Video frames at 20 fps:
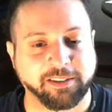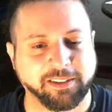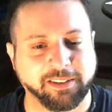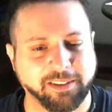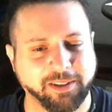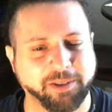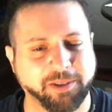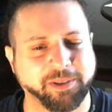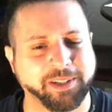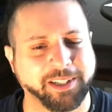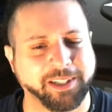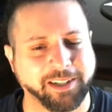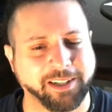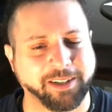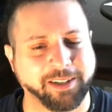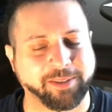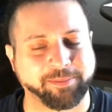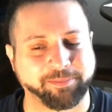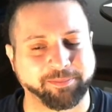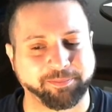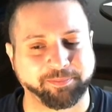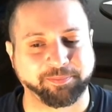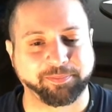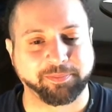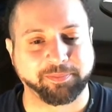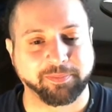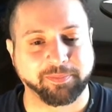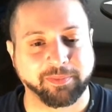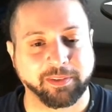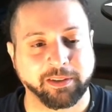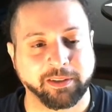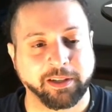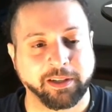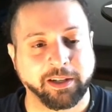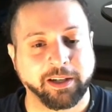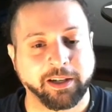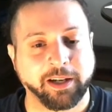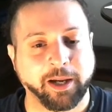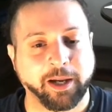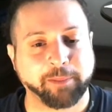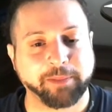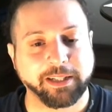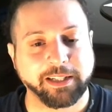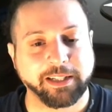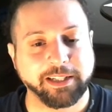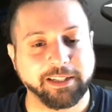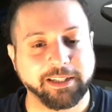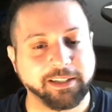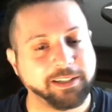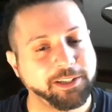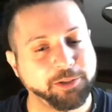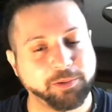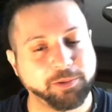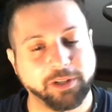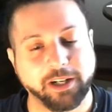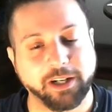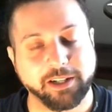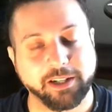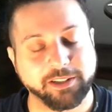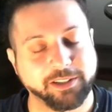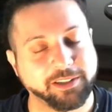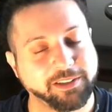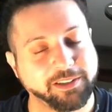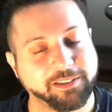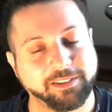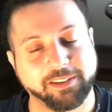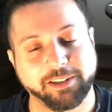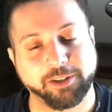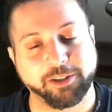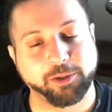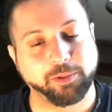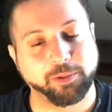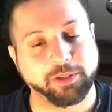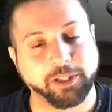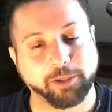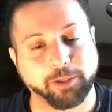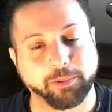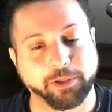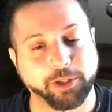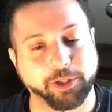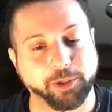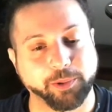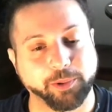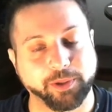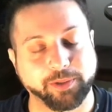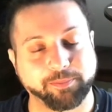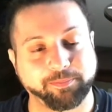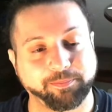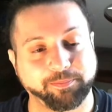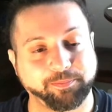Oh yeah. I mean, these were guys that they knew what they were doing.